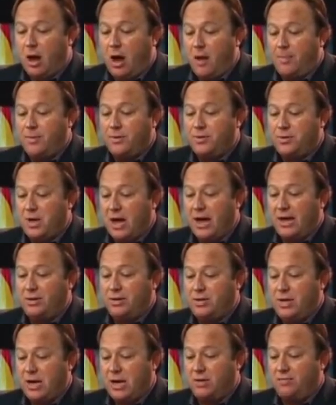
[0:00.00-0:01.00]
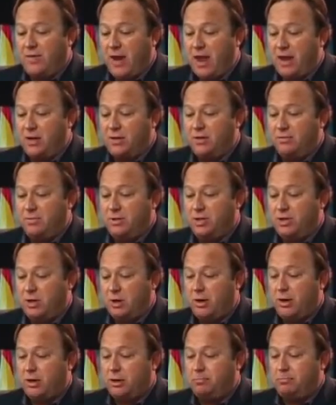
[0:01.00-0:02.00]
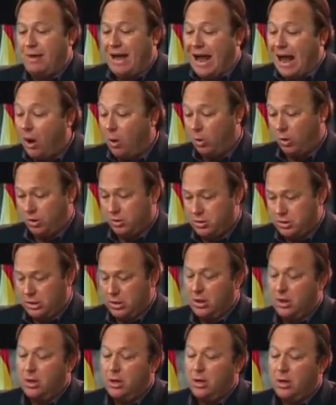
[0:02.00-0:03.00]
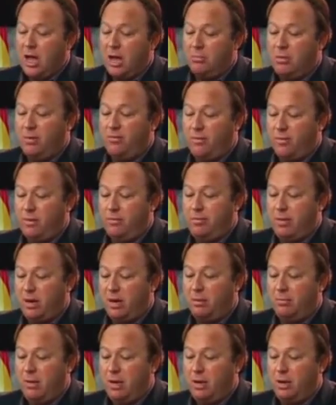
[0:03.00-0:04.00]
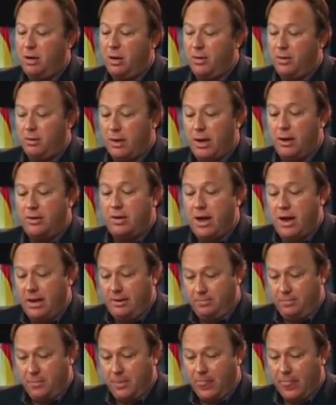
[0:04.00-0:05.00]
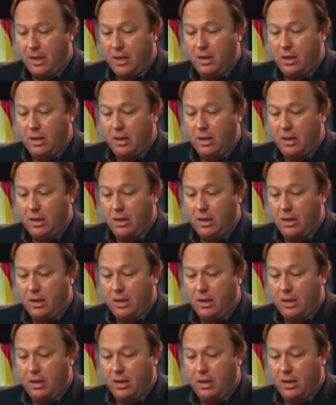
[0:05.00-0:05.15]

On the site to take advantage of mysterious powers coming from the pyramid on the rare date.